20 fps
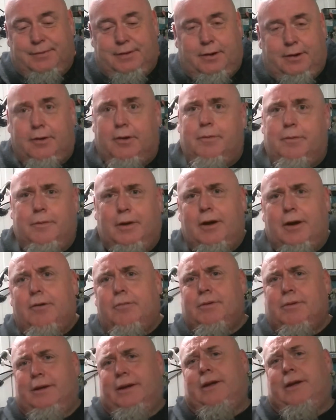And I know
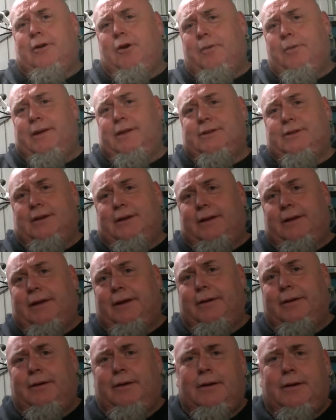I'm going to get comments in
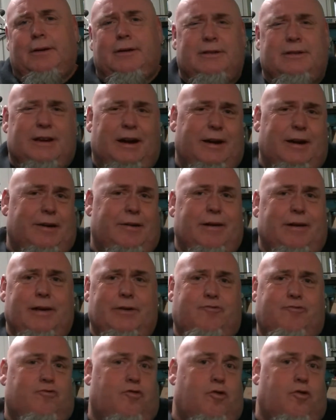here saying, oh,
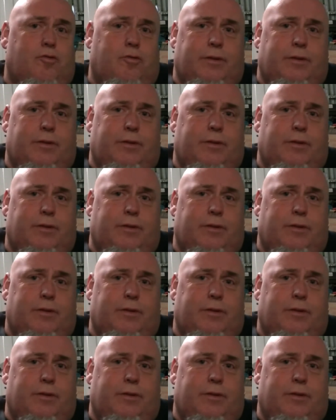that's wrong,